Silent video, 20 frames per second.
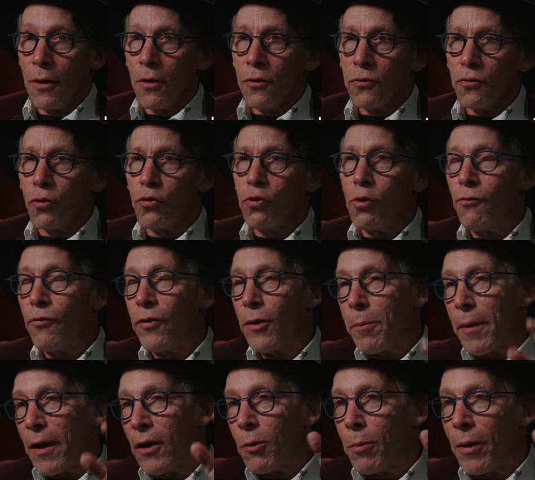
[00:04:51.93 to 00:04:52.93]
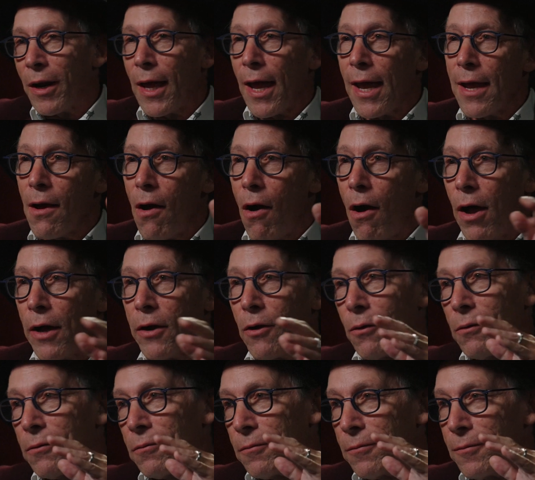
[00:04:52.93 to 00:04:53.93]
So do you feel better about AI
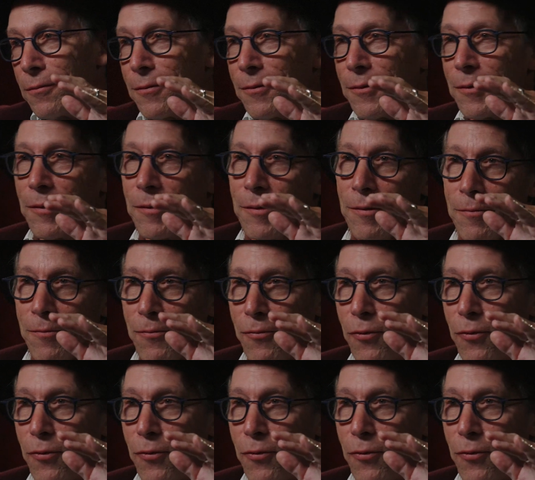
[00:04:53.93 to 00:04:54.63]
or a